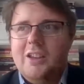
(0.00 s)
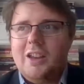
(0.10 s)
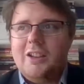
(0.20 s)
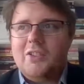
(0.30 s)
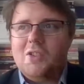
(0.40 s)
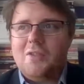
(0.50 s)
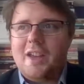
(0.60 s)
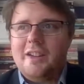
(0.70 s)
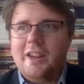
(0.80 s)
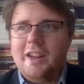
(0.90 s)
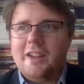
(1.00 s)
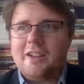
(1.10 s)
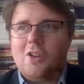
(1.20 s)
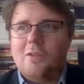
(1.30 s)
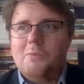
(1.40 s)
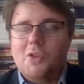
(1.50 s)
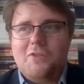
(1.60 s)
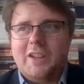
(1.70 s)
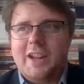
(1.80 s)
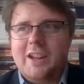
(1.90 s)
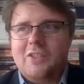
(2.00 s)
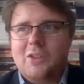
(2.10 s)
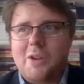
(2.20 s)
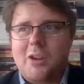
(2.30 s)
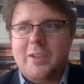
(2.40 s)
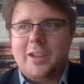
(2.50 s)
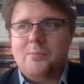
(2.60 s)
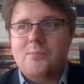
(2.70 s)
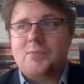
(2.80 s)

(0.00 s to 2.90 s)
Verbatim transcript: And so then it got moved again to Birmingham.